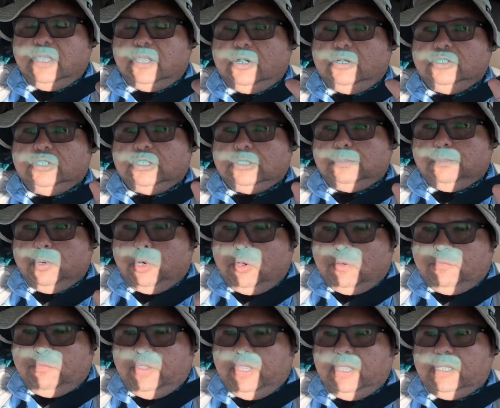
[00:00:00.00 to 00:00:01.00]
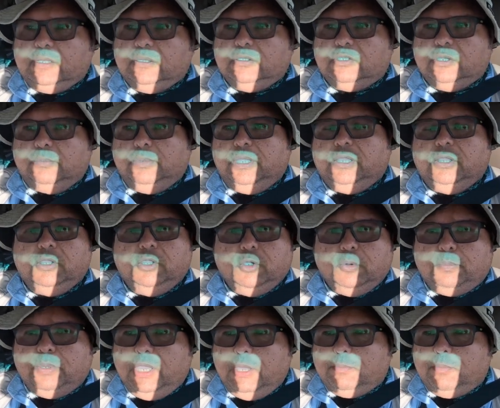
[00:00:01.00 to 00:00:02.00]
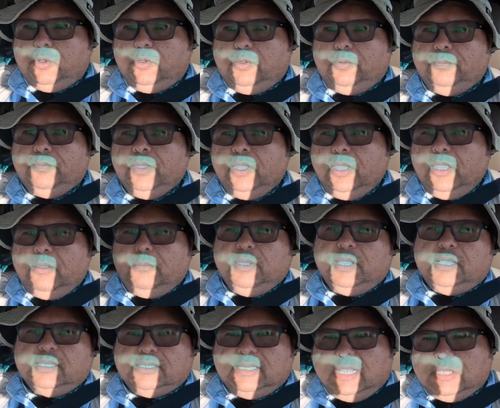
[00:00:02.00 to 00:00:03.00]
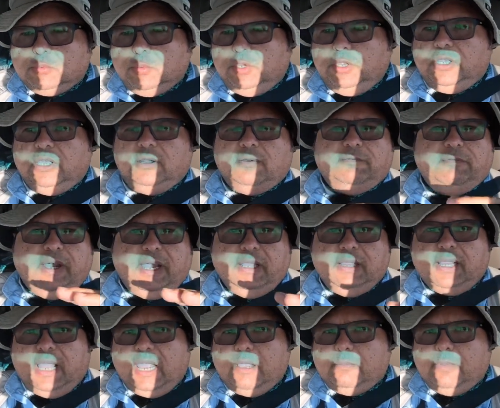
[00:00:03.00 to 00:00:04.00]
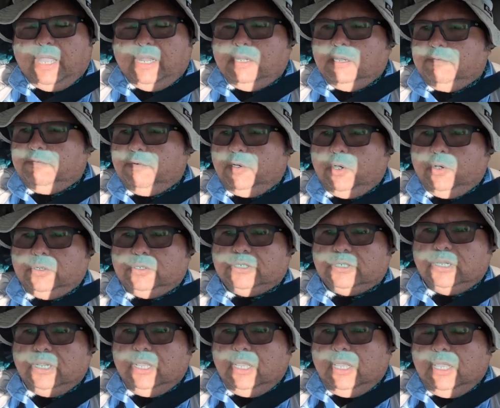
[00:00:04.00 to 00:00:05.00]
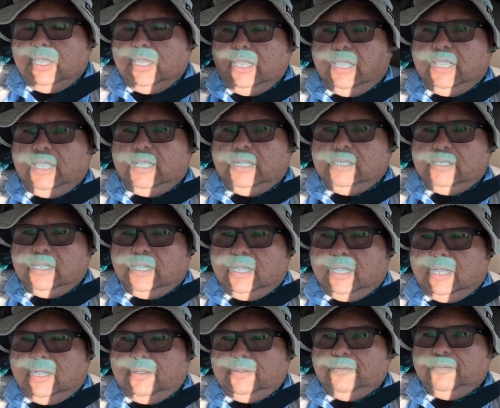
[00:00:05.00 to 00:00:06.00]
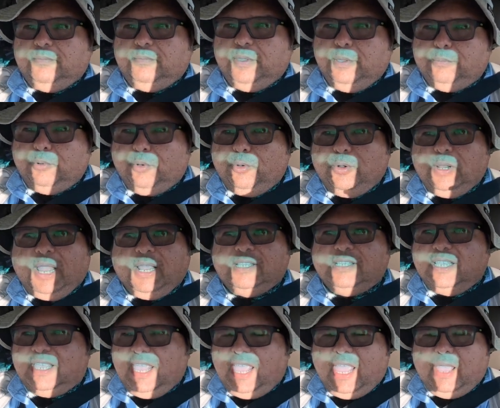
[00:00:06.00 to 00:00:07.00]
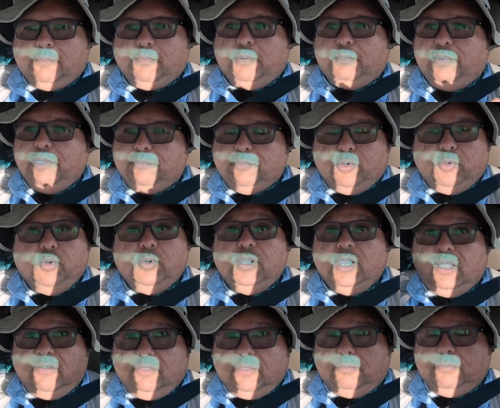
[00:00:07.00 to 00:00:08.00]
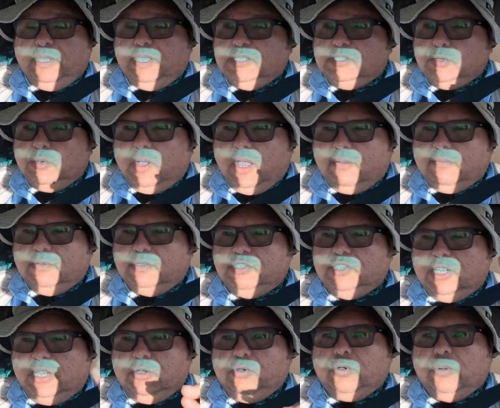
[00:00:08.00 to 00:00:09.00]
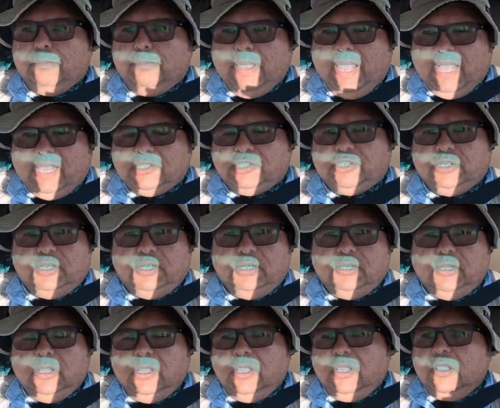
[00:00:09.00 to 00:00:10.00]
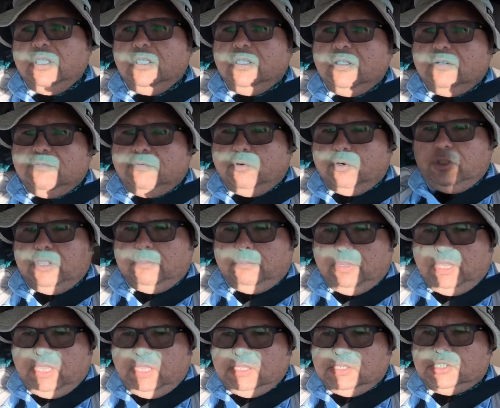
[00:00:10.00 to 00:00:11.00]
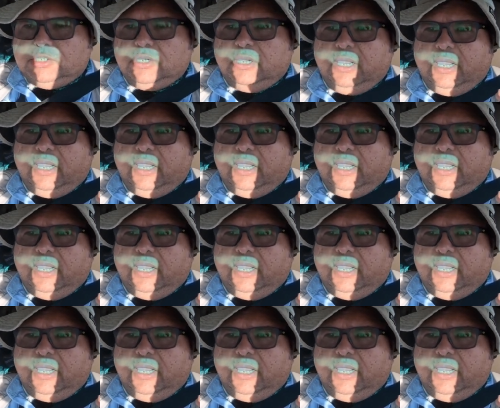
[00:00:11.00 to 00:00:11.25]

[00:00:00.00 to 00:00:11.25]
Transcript: that are just perfect to meet new people, because that's where you're gonna find like-minded folks and people who like to camp and people who love the beach, who have a genuine passion for the beach